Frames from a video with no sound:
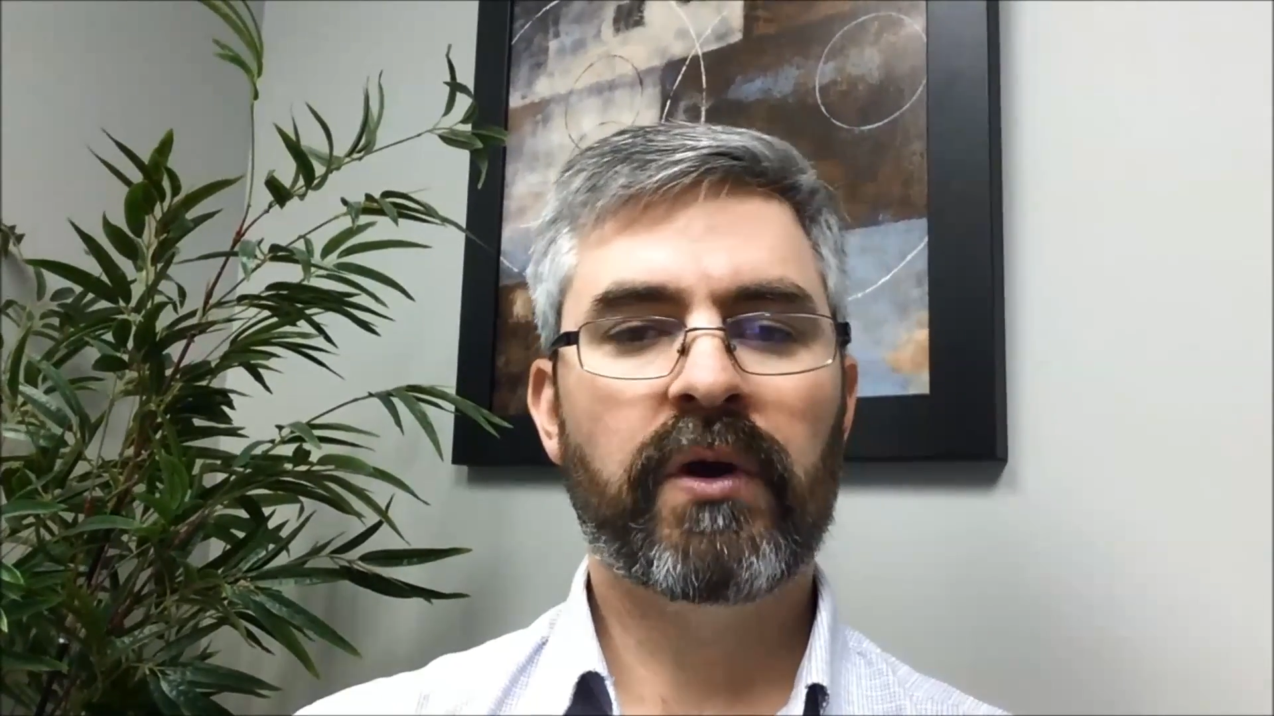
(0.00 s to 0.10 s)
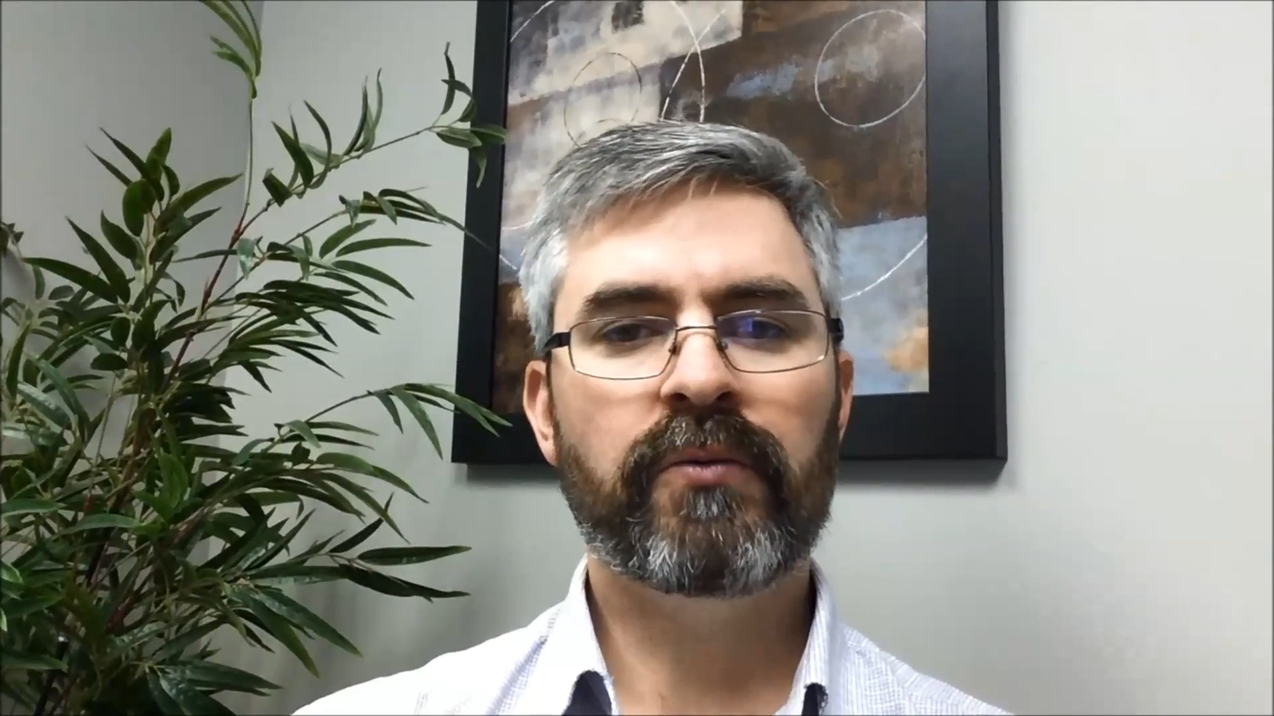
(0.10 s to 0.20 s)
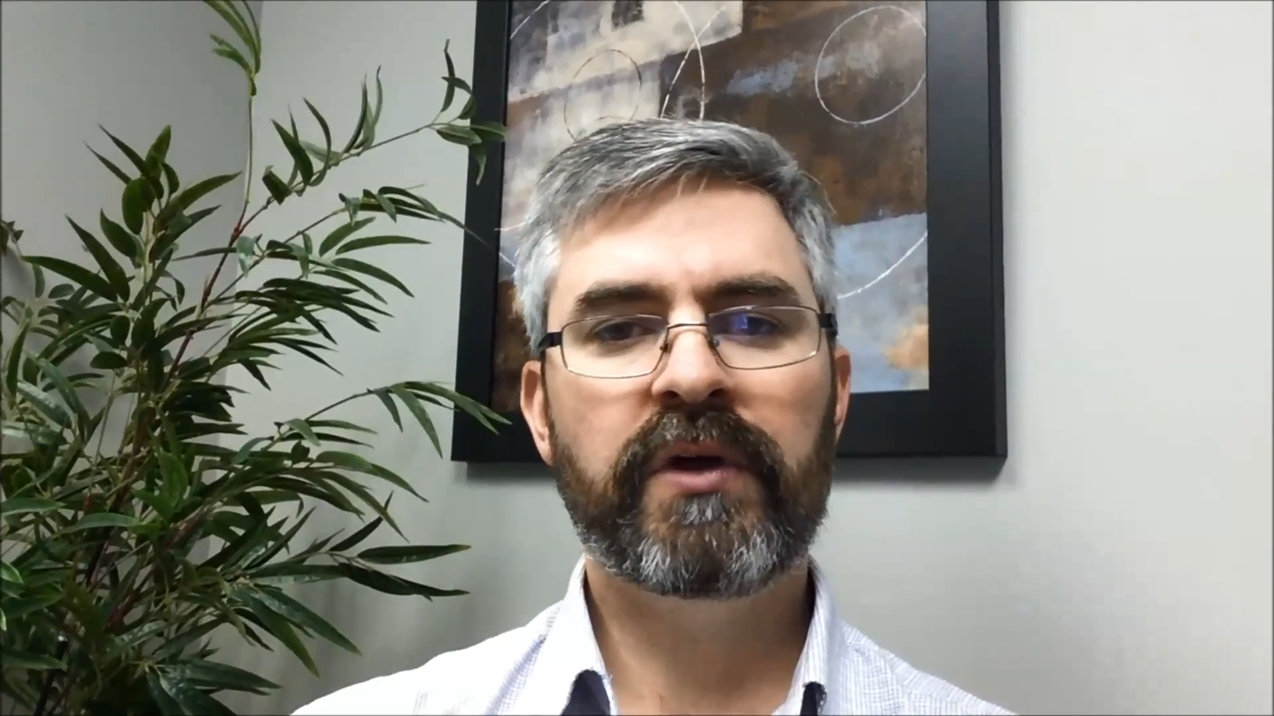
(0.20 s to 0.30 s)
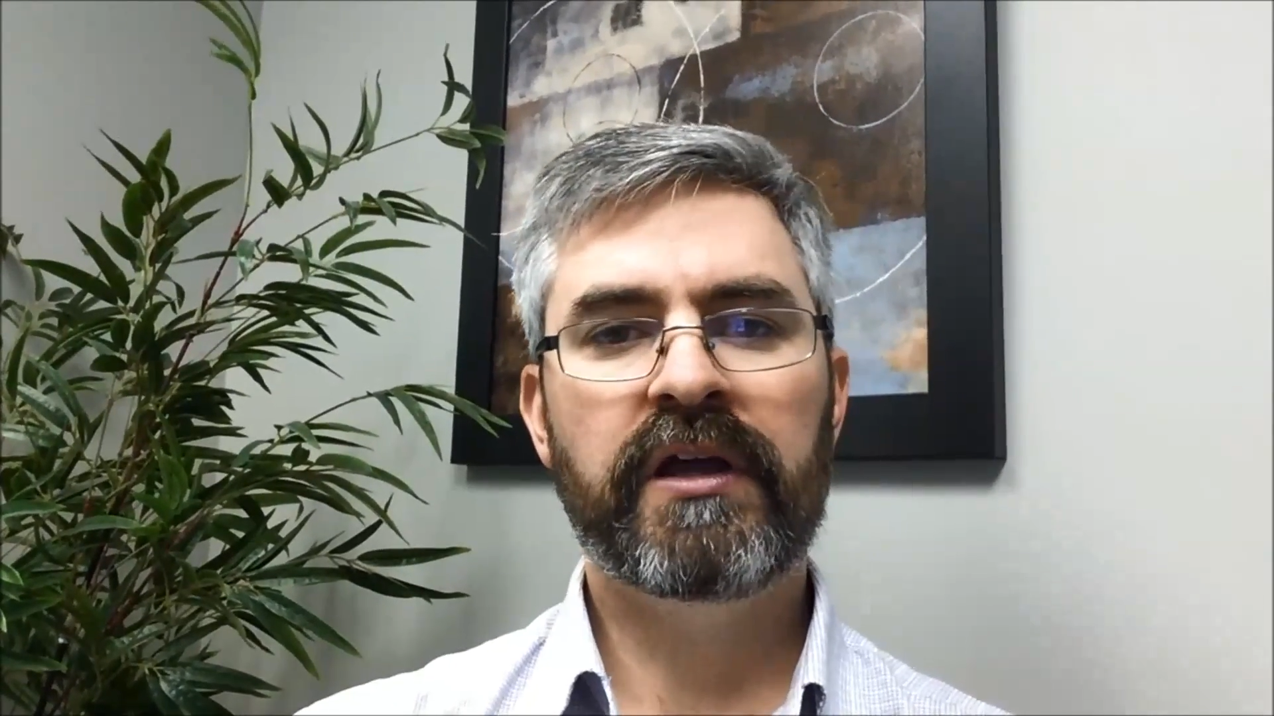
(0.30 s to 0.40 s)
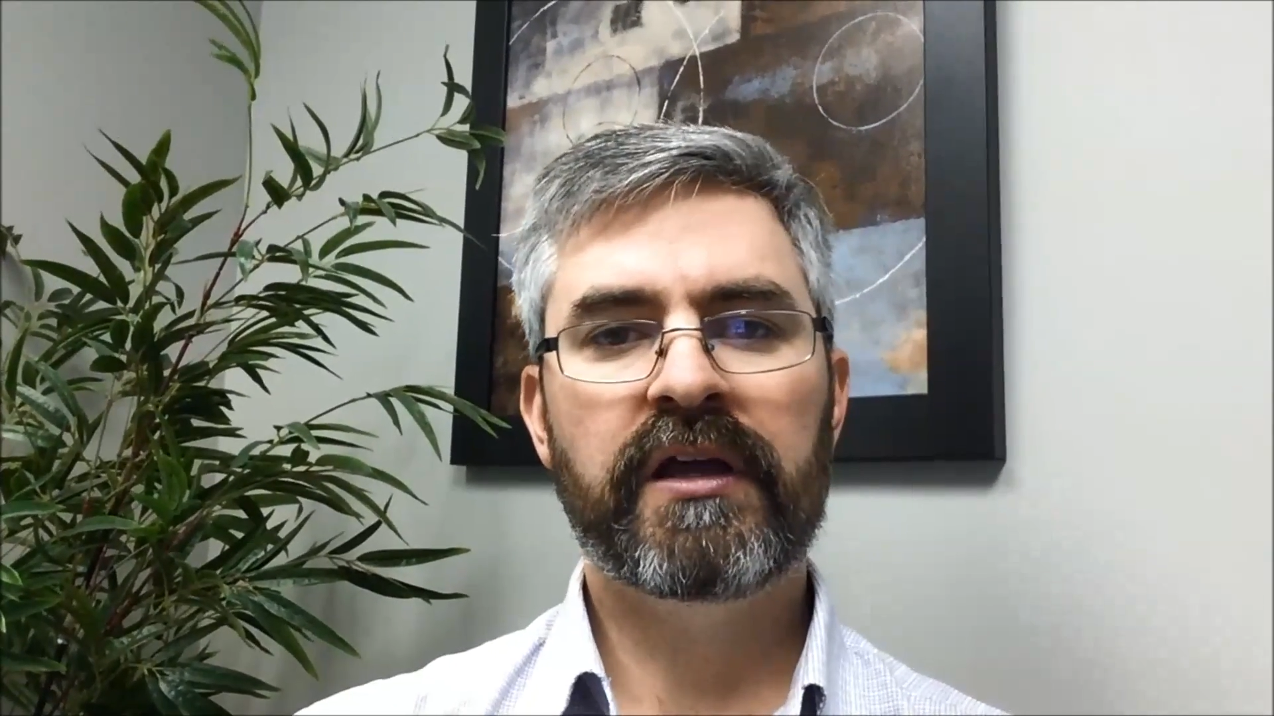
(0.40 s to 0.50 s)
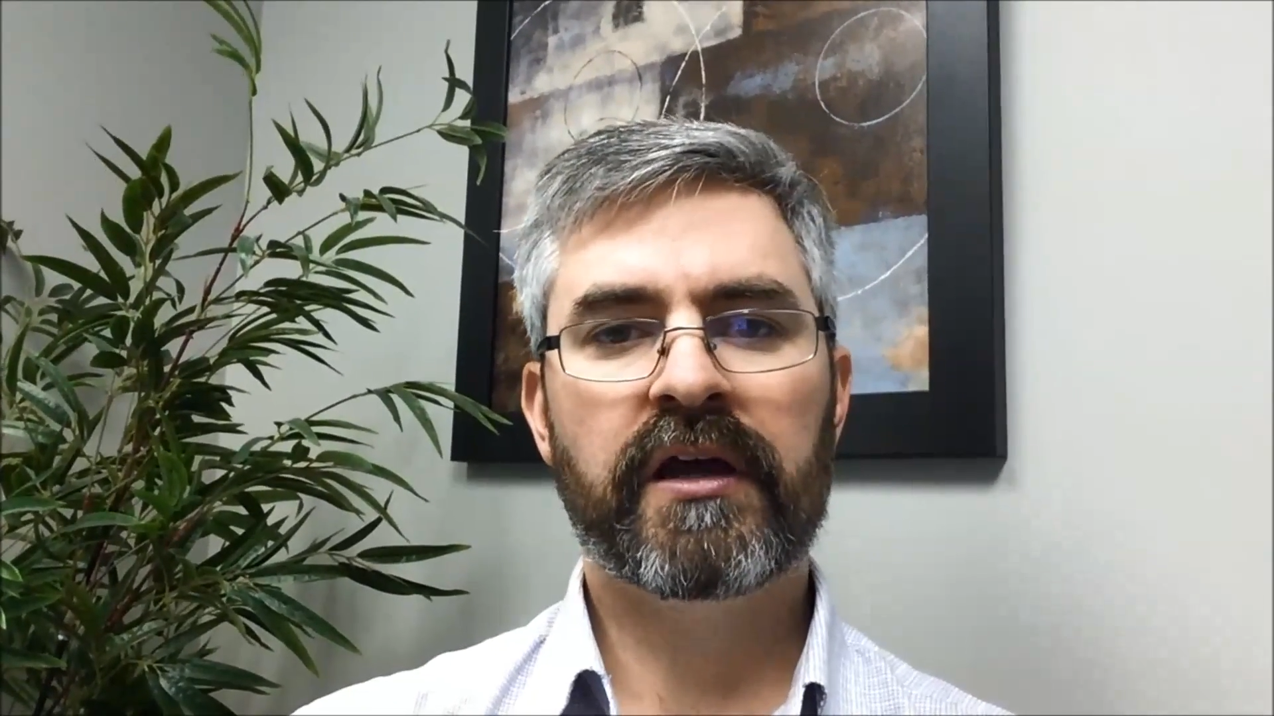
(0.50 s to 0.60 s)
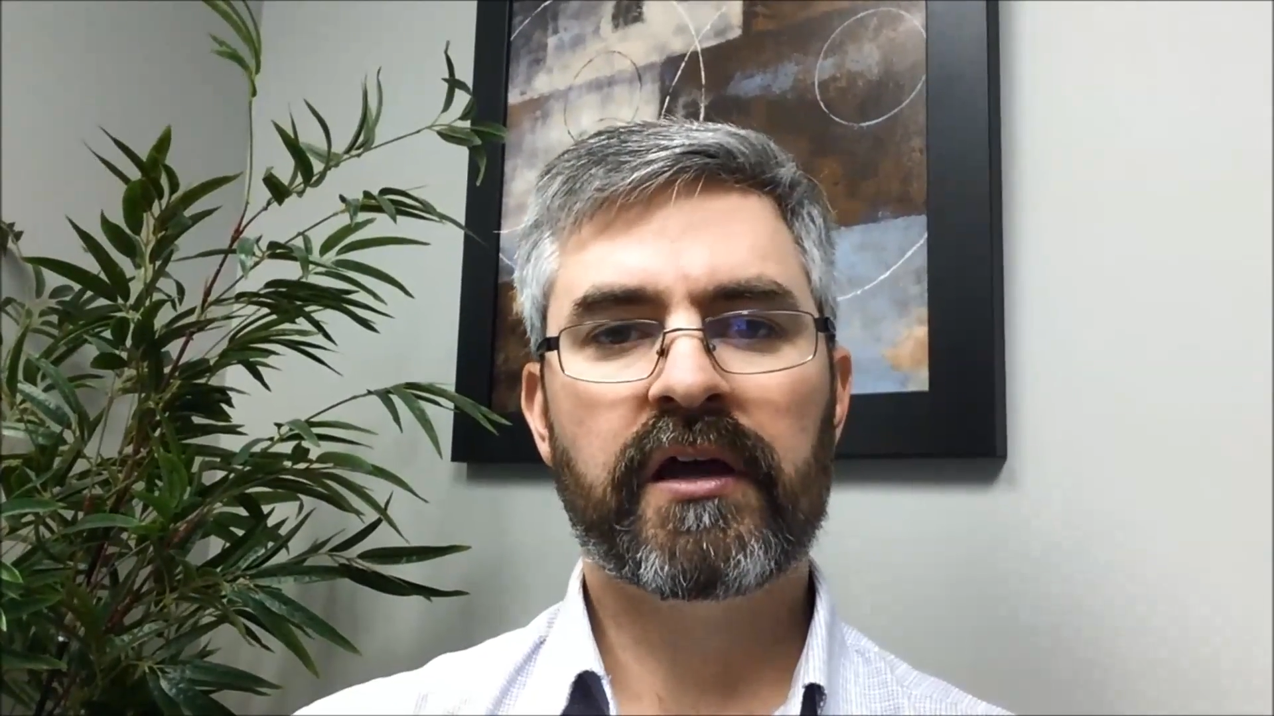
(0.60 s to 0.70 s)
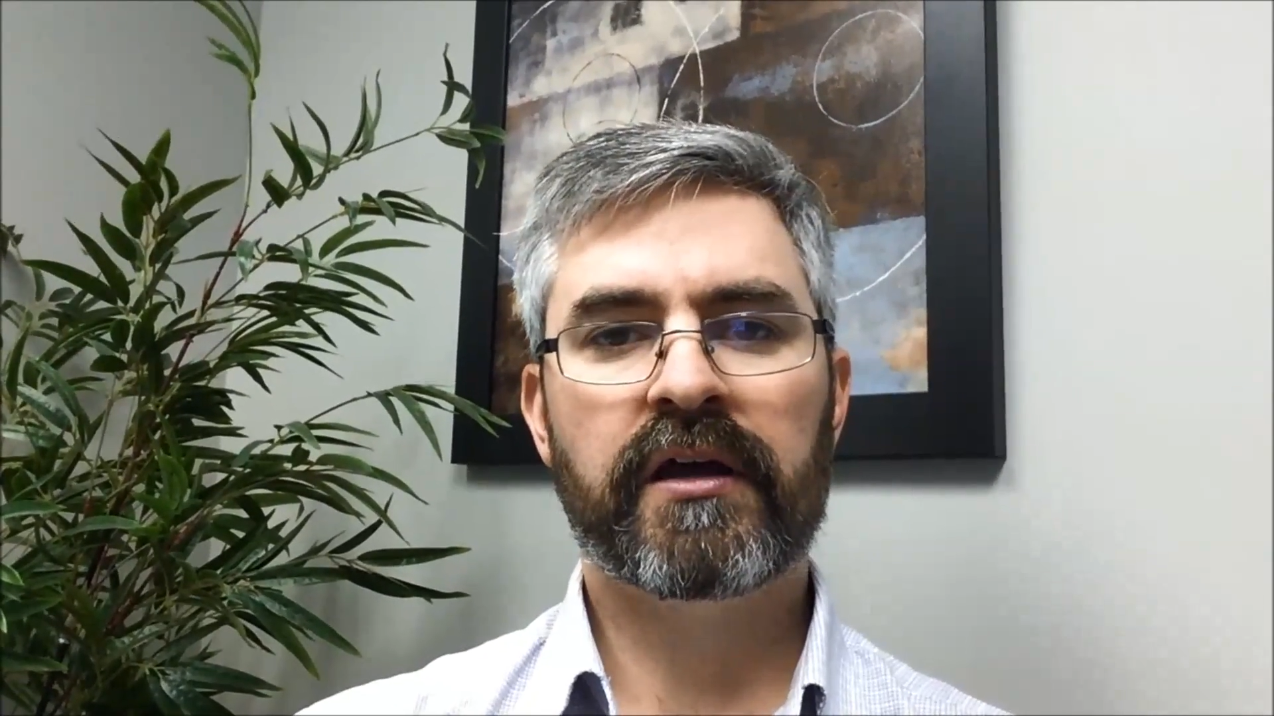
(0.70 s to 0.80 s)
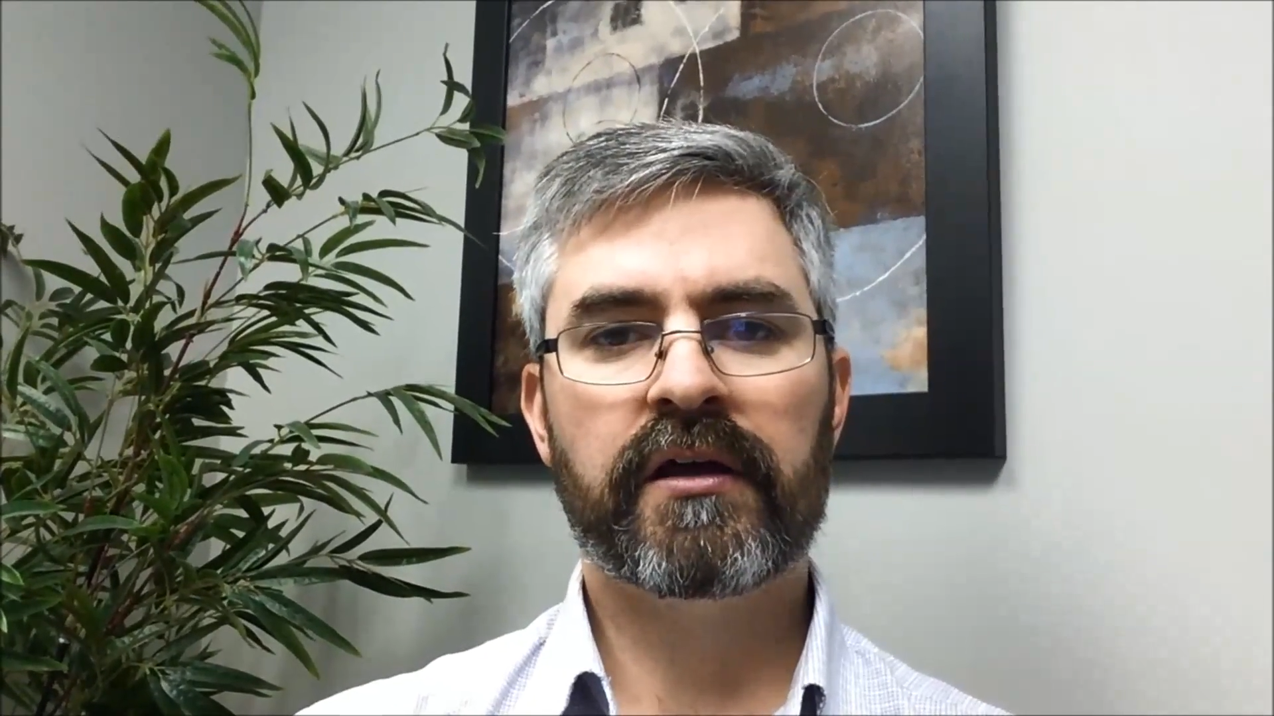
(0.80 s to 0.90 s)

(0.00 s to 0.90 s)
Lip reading: when we